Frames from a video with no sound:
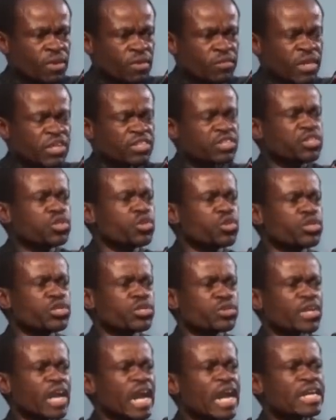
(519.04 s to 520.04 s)
that you
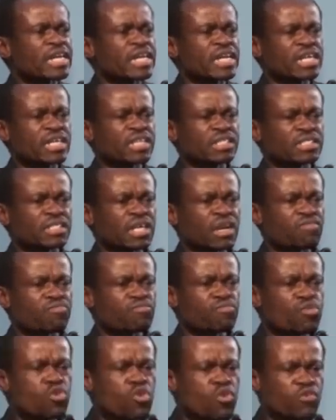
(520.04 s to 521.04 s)
Ugandans
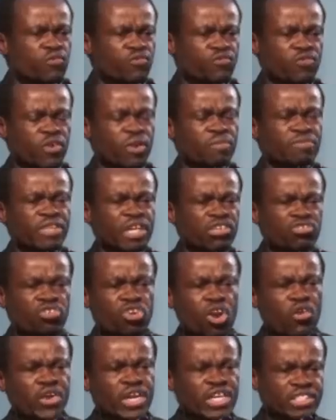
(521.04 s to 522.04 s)
have moved from the
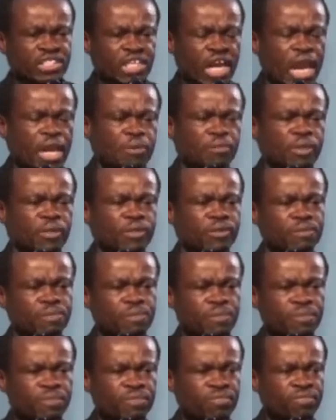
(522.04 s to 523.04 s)
drawing table
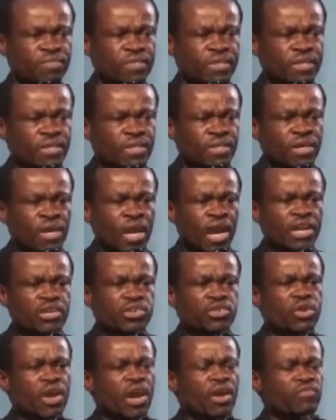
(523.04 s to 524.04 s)
and
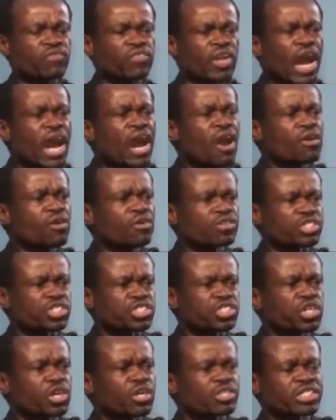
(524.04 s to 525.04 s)
you have
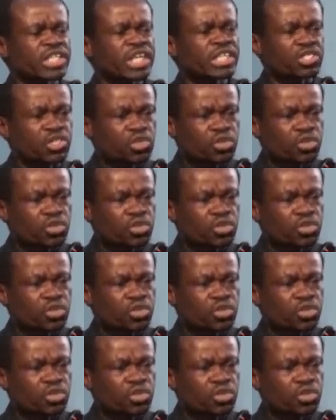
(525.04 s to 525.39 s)
now chosen